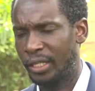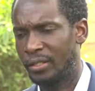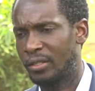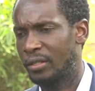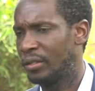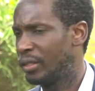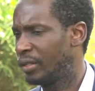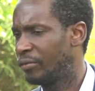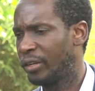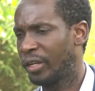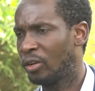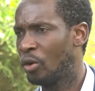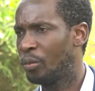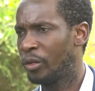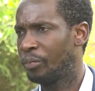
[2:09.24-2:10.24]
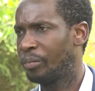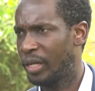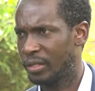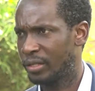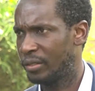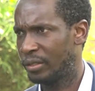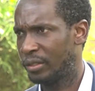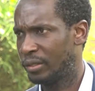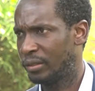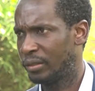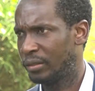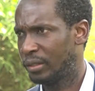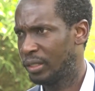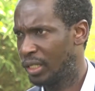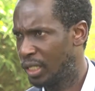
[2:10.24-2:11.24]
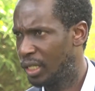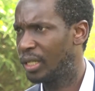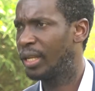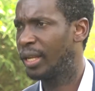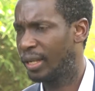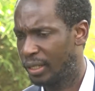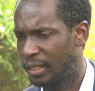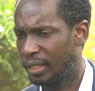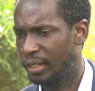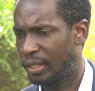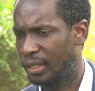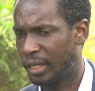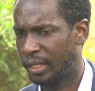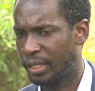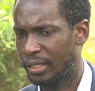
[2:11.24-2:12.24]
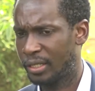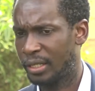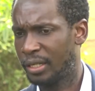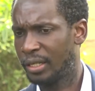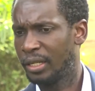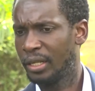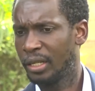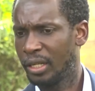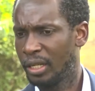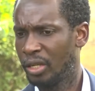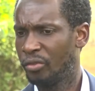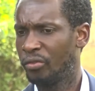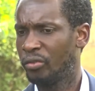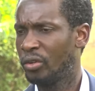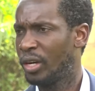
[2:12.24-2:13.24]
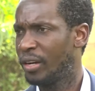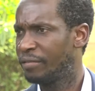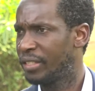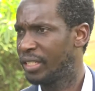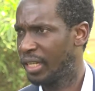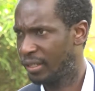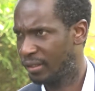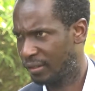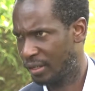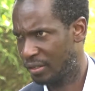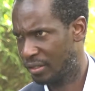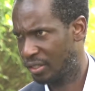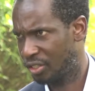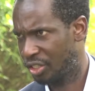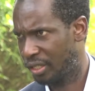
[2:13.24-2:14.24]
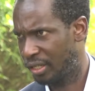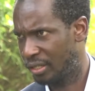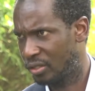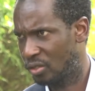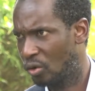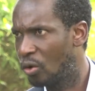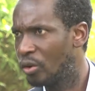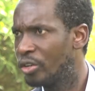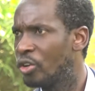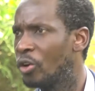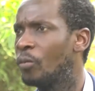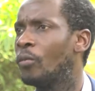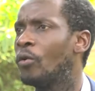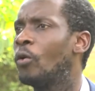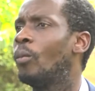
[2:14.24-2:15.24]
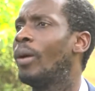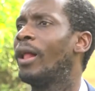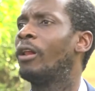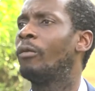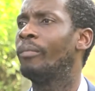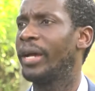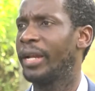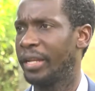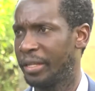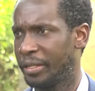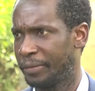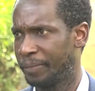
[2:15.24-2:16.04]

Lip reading: So, for a common person, like I said, if you have 10,000 shillings on your mobile money,